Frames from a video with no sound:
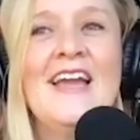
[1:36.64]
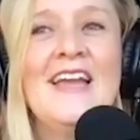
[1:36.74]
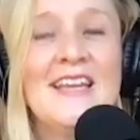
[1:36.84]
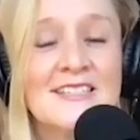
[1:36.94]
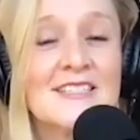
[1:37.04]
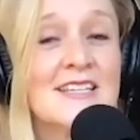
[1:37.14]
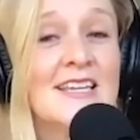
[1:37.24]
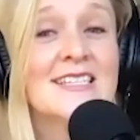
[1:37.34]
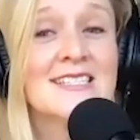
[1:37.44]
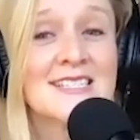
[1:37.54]
it's
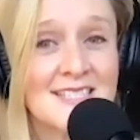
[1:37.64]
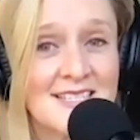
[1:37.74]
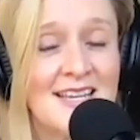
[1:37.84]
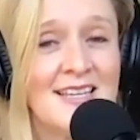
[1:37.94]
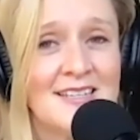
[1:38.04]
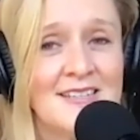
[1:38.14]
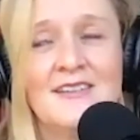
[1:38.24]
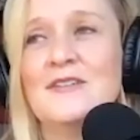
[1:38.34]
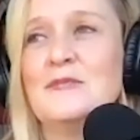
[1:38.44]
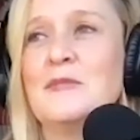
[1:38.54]
insane.
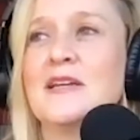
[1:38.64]
Oh my